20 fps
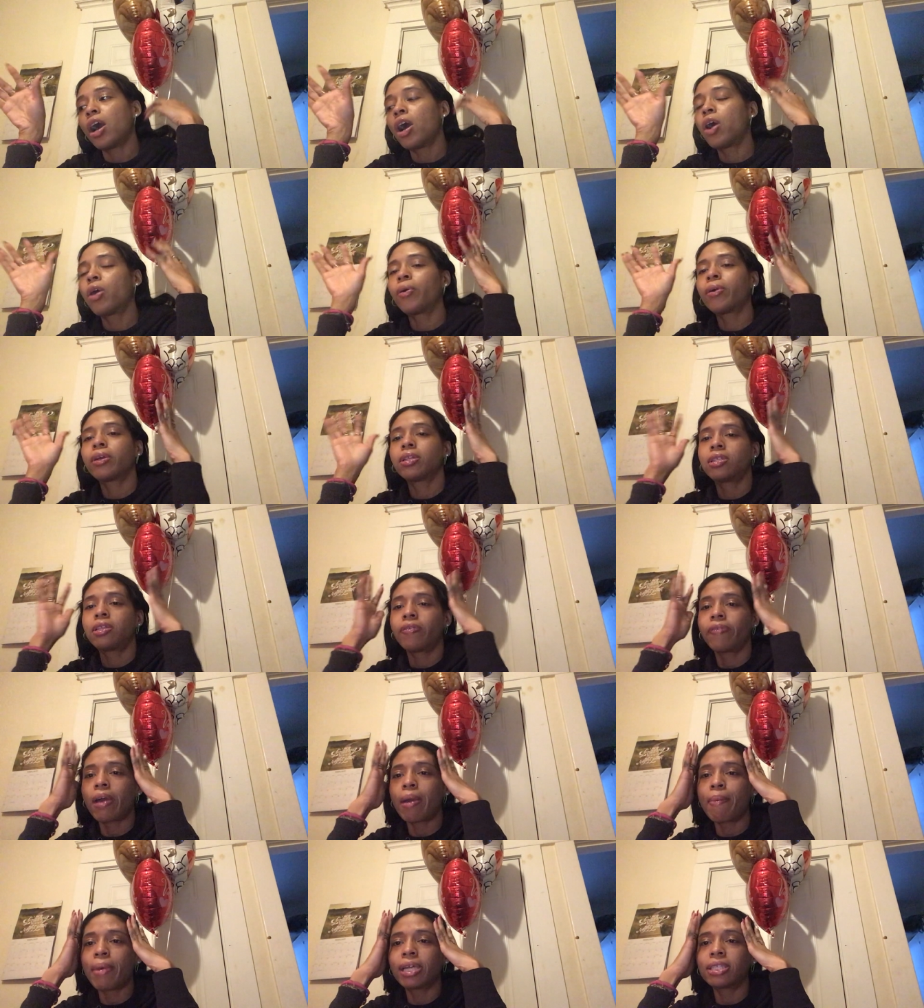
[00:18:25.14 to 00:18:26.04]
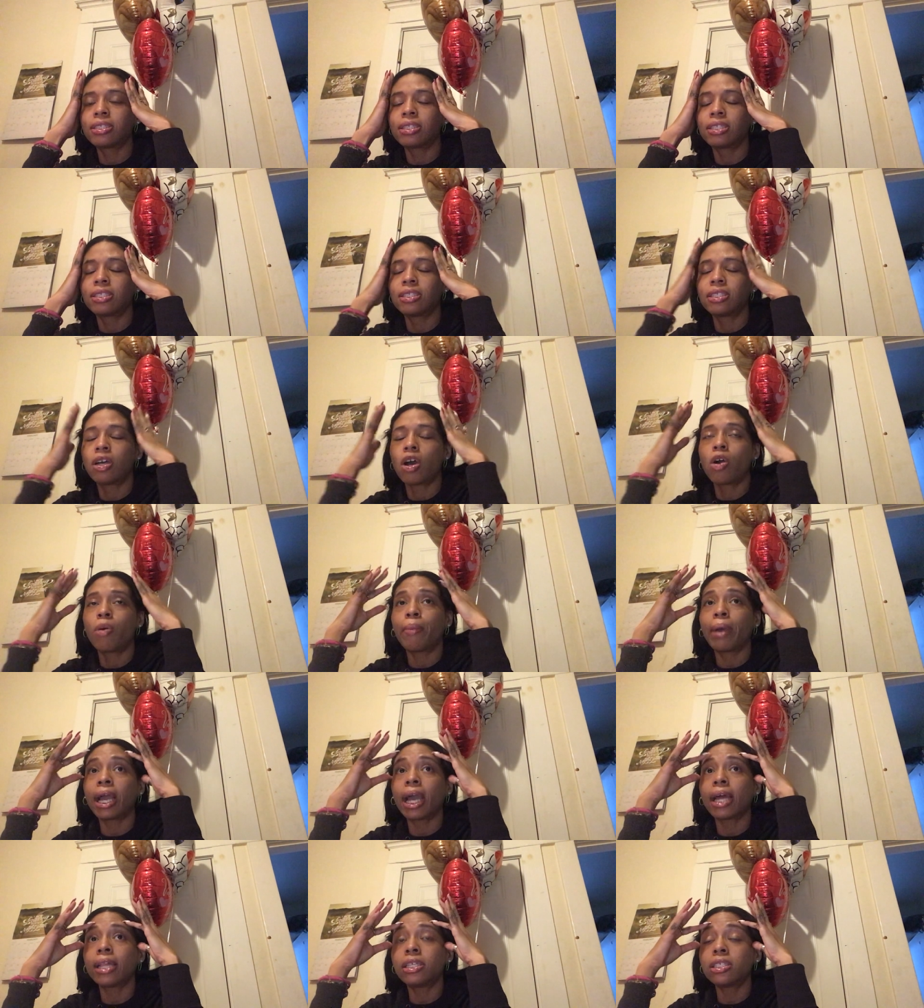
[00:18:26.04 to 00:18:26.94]
Oh, divine masculine's, oh
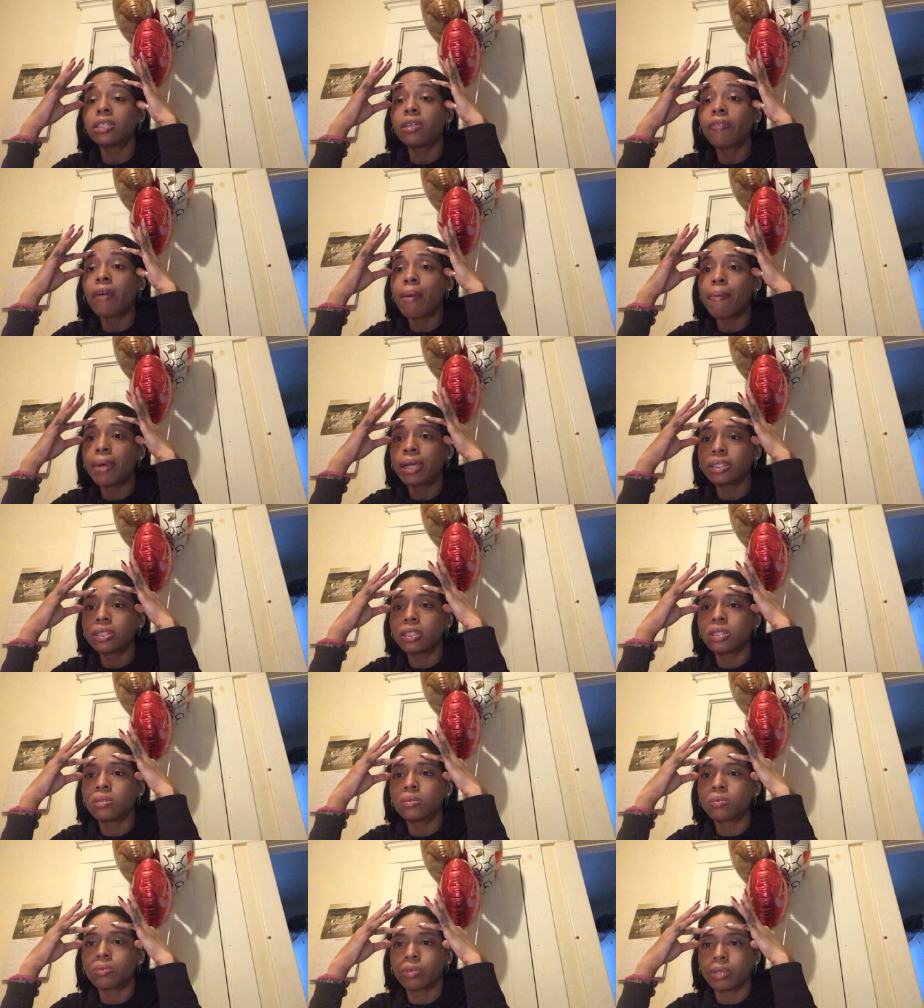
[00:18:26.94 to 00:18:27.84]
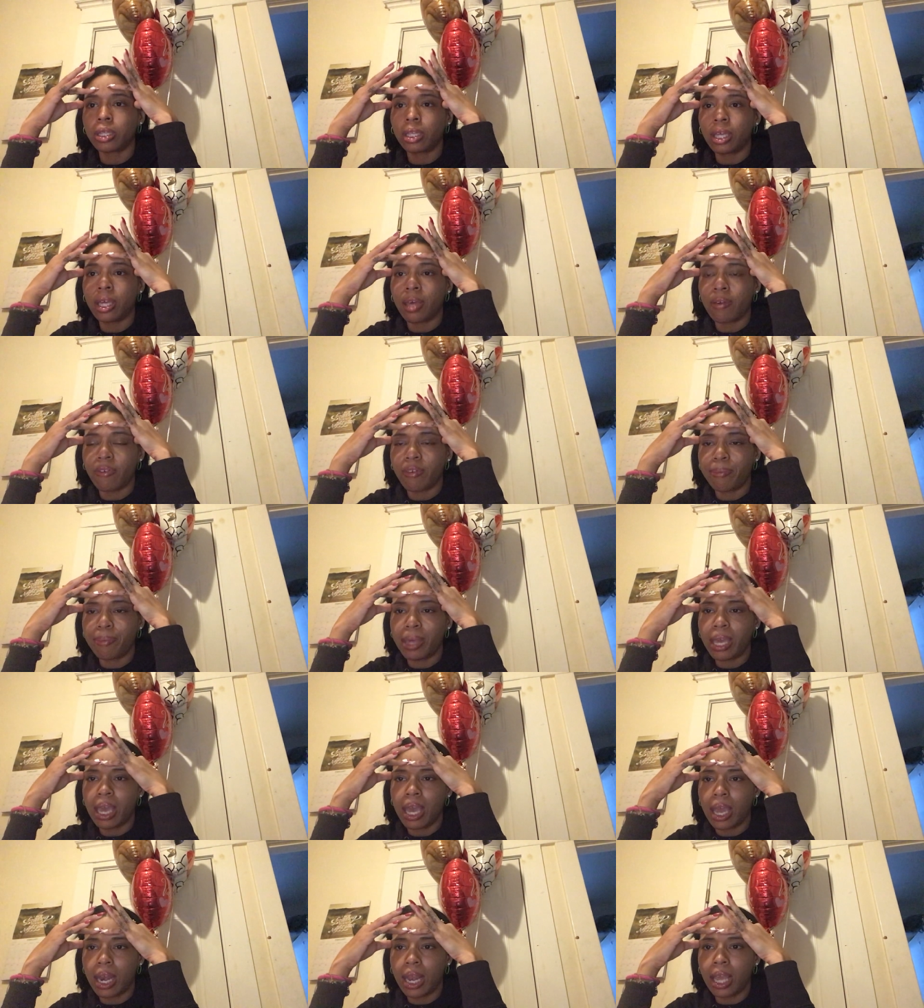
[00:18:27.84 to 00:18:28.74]
my God, this divine masculine's really giving me
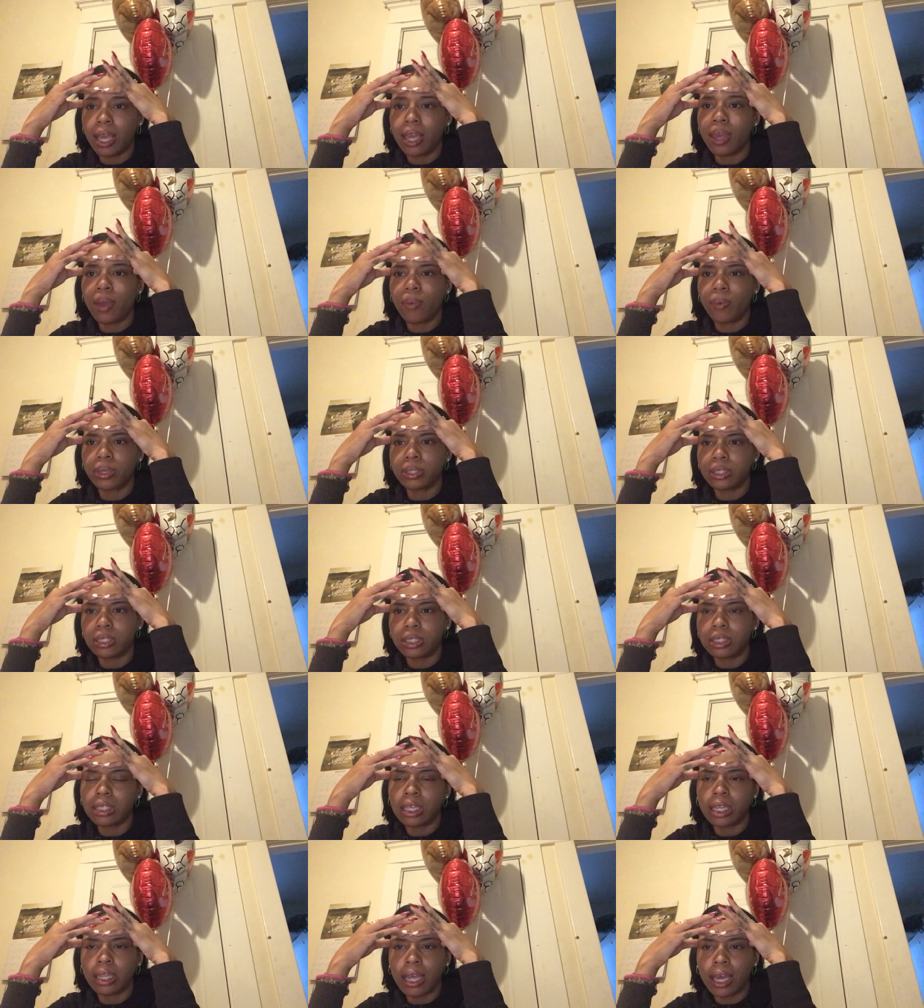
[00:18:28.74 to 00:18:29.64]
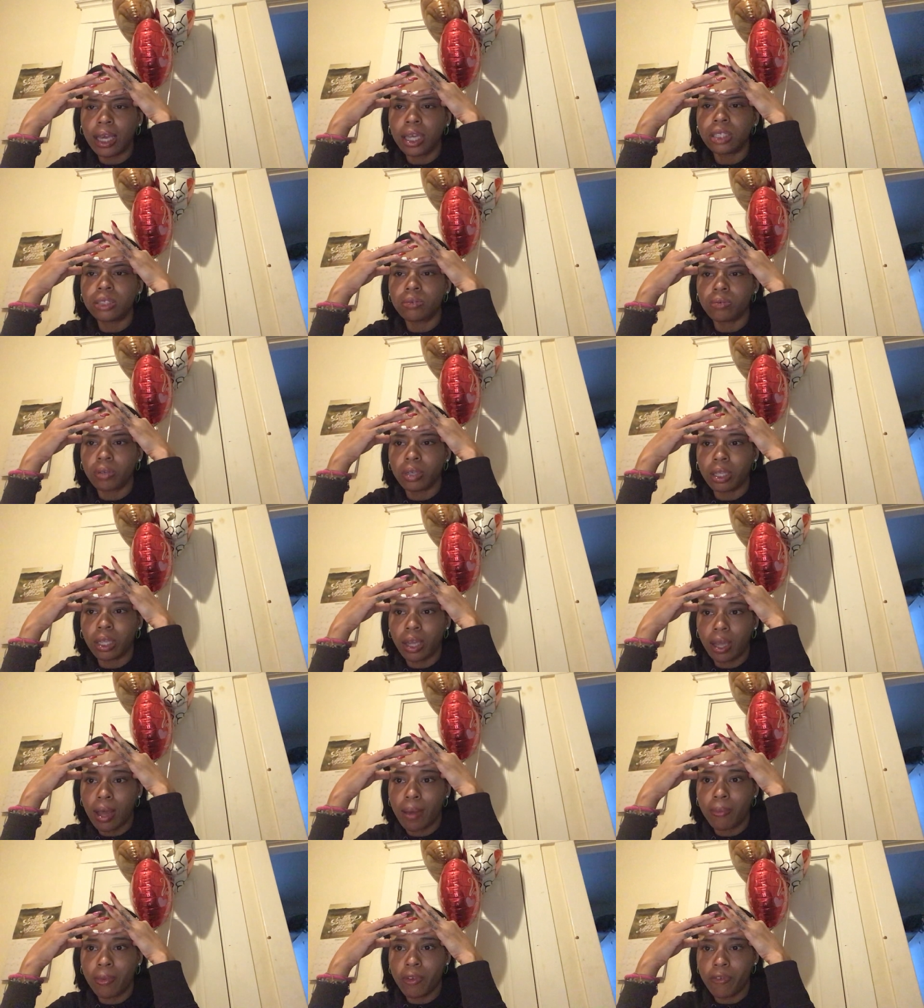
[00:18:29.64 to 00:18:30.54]
a headache. He wants to say that he's really
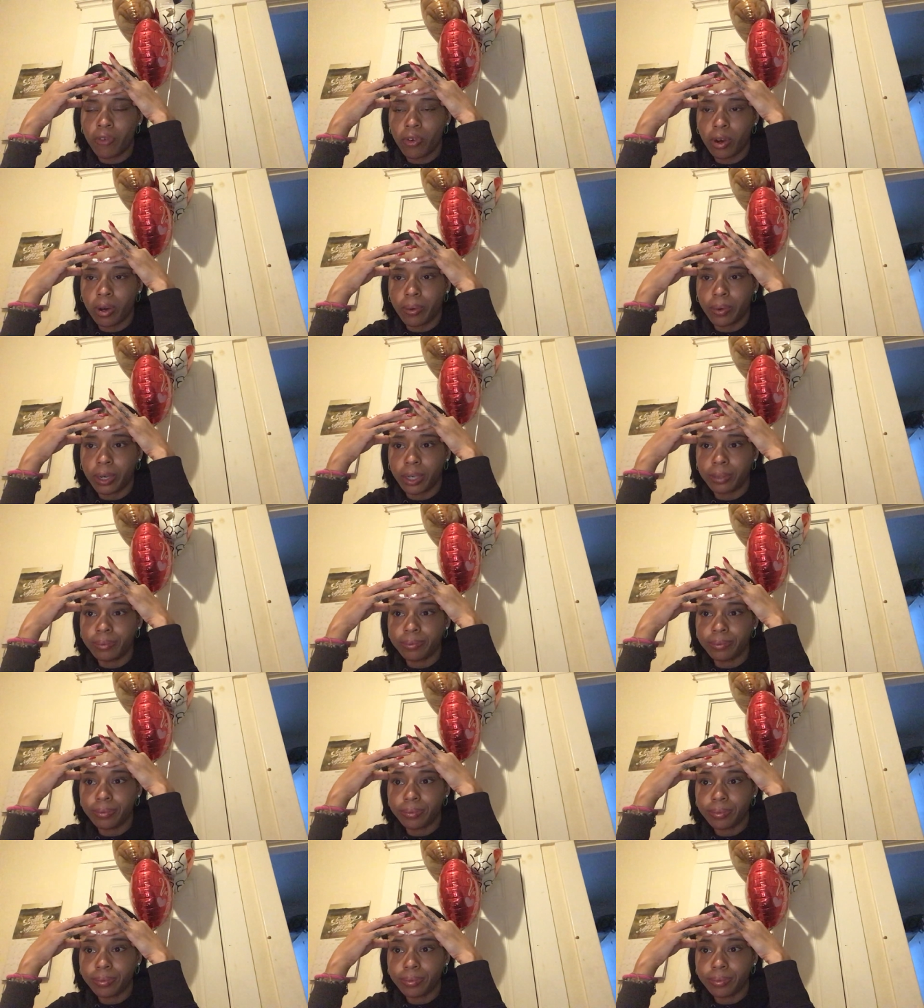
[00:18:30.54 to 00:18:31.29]
coming forward.